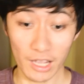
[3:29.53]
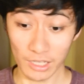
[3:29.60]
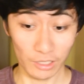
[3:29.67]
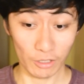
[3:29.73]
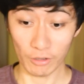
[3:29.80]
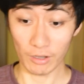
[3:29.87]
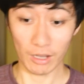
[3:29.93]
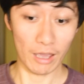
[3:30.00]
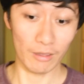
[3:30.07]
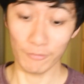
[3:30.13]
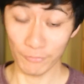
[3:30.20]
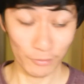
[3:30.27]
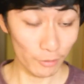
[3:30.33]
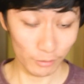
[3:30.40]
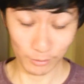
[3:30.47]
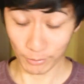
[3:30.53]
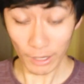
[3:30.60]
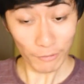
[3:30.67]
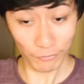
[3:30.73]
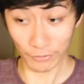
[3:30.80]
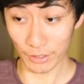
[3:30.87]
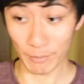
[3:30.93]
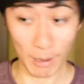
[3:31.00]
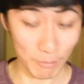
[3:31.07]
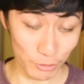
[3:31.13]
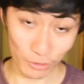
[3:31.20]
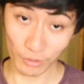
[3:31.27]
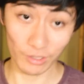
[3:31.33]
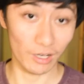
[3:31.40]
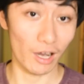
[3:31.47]
you know, I feel great for them. I'm
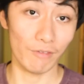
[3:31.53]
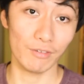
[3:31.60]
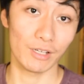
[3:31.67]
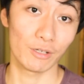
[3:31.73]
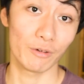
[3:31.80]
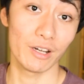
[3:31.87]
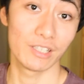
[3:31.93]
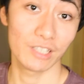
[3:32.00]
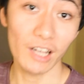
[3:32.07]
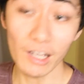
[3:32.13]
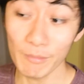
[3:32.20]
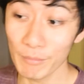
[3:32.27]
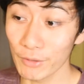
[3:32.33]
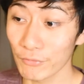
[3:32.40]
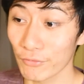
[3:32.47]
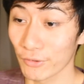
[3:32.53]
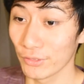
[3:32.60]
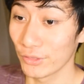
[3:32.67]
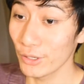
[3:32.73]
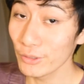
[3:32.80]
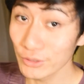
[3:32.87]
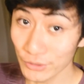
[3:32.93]
sure they're having a great time, but for those